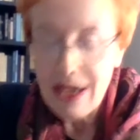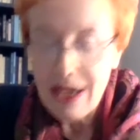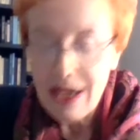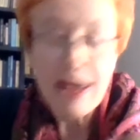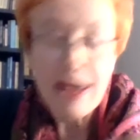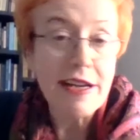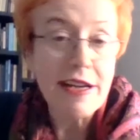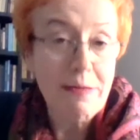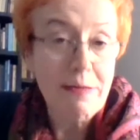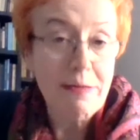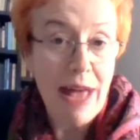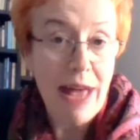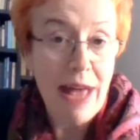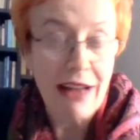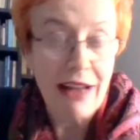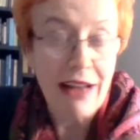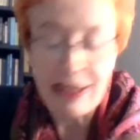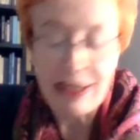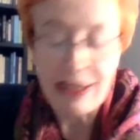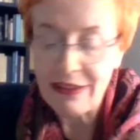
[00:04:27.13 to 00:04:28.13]
a
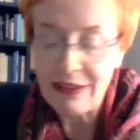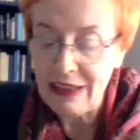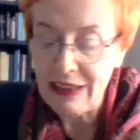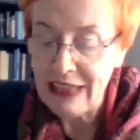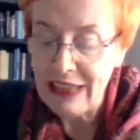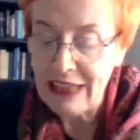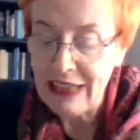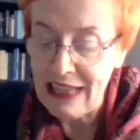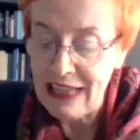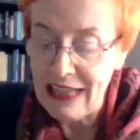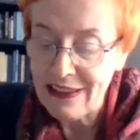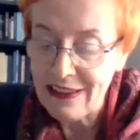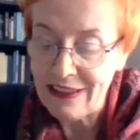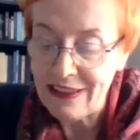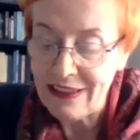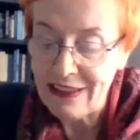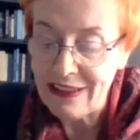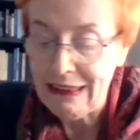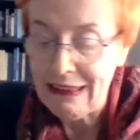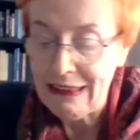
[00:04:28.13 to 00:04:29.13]
rebellion against
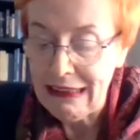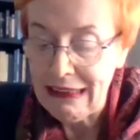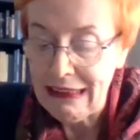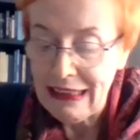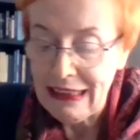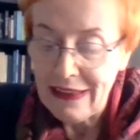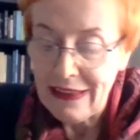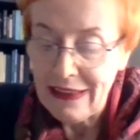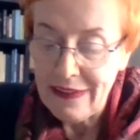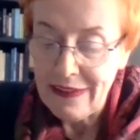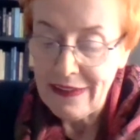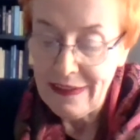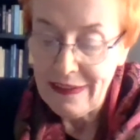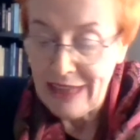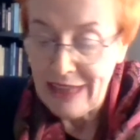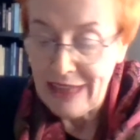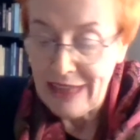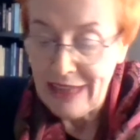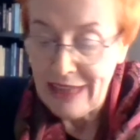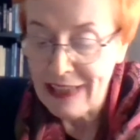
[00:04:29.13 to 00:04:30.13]
the
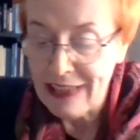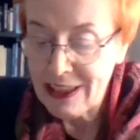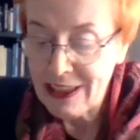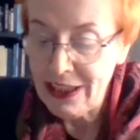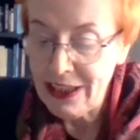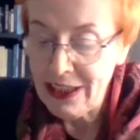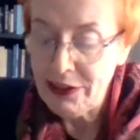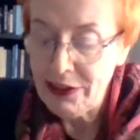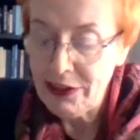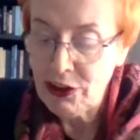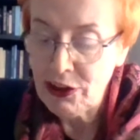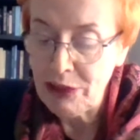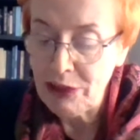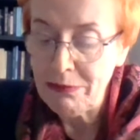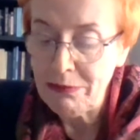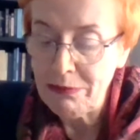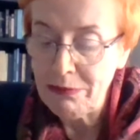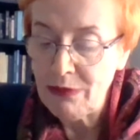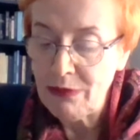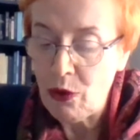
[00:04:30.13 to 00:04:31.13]
Nazi
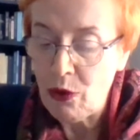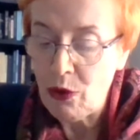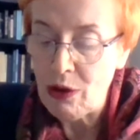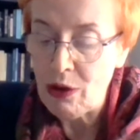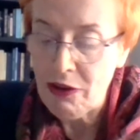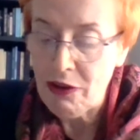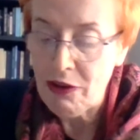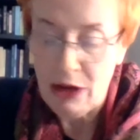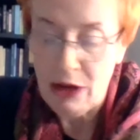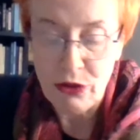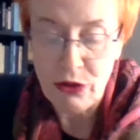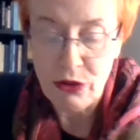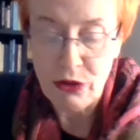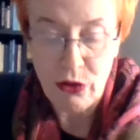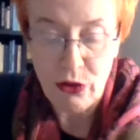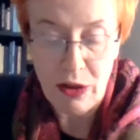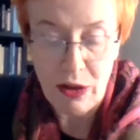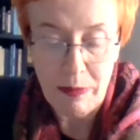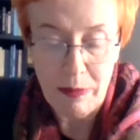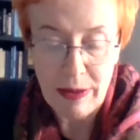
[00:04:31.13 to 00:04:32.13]
regime all around
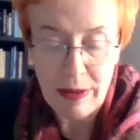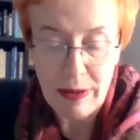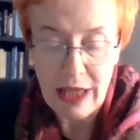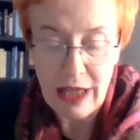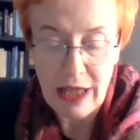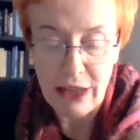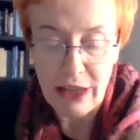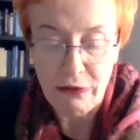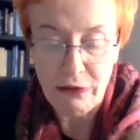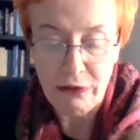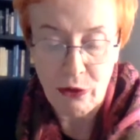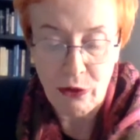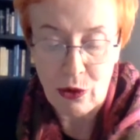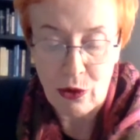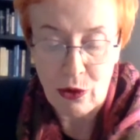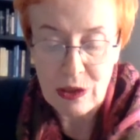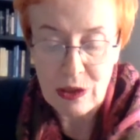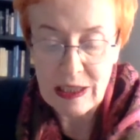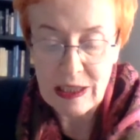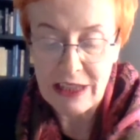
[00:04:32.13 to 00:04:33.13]
Europe, and of
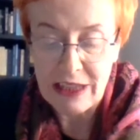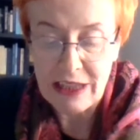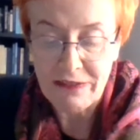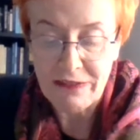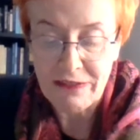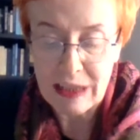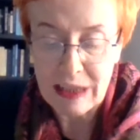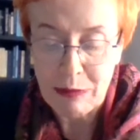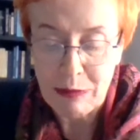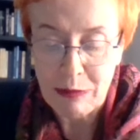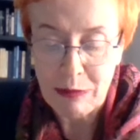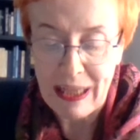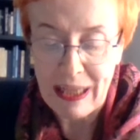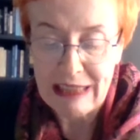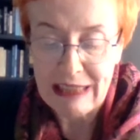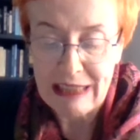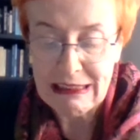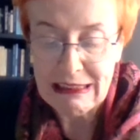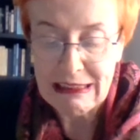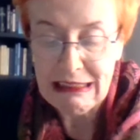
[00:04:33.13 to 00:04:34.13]
course, in the first
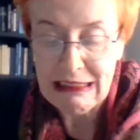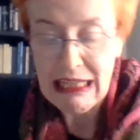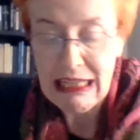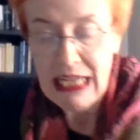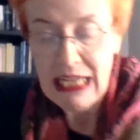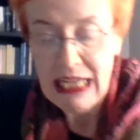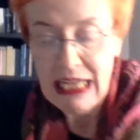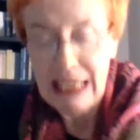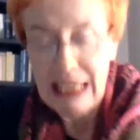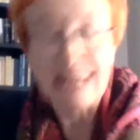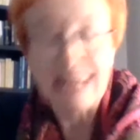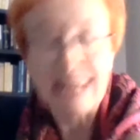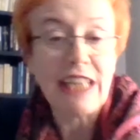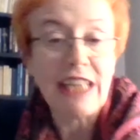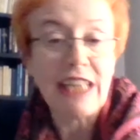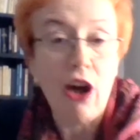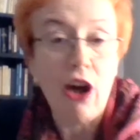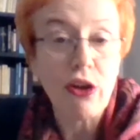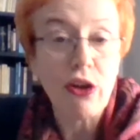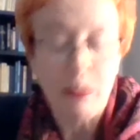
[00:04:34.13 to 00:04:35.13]
place, in the
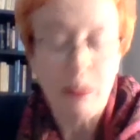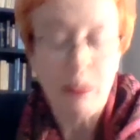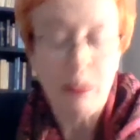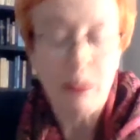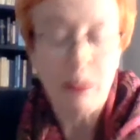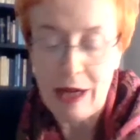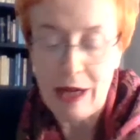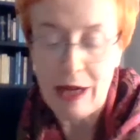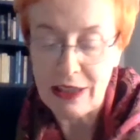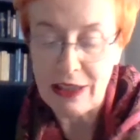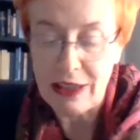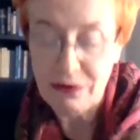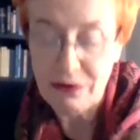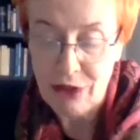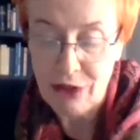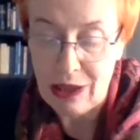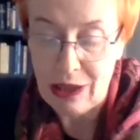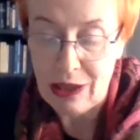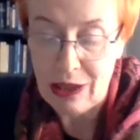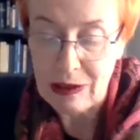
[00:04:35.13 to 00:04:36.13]
occupied
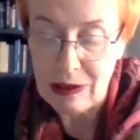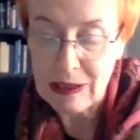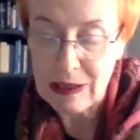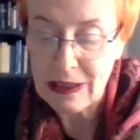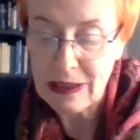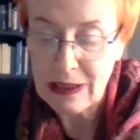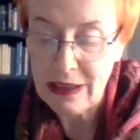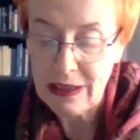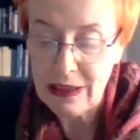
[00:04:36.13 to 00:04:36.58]
France